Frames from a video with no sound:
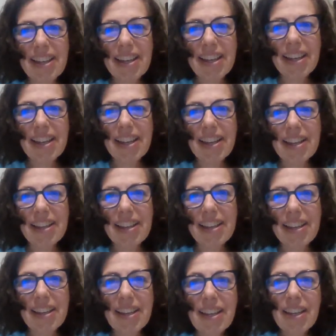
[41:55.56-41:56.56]
Yeah.
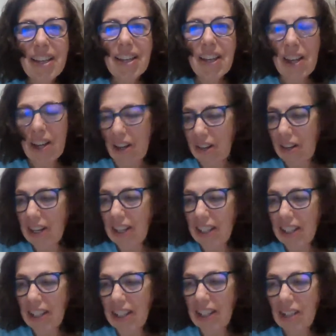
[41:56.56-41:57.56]
All
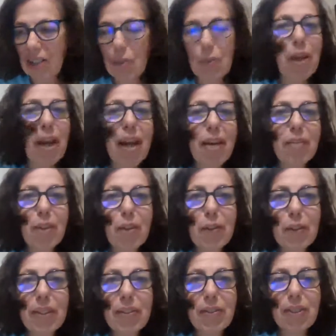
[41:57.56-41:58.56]
right, ladies. Well, have a
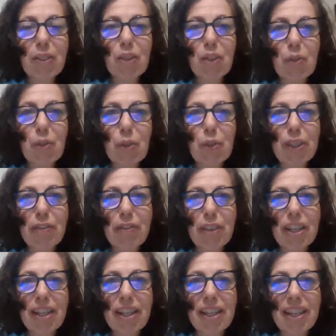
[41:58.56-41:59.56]
great rest of your
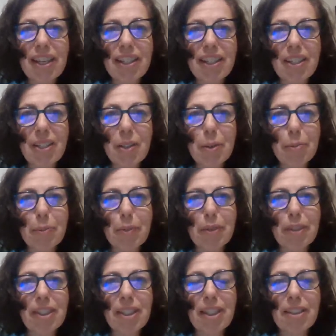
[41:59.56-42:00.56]
evening, and
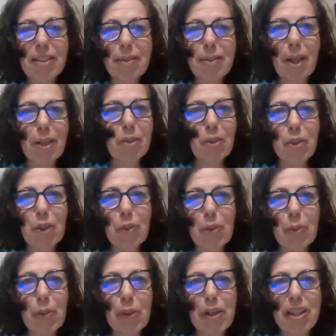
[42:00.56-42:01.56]
hopefully I'll see
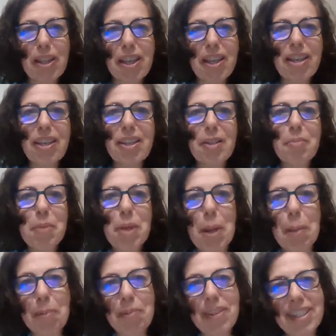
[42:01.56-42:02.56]
you at one of the
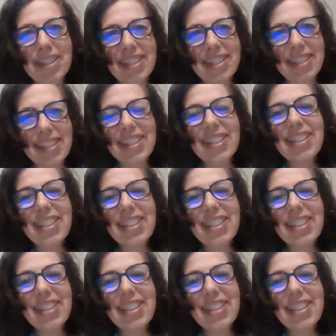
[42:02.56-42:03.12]
meetup events.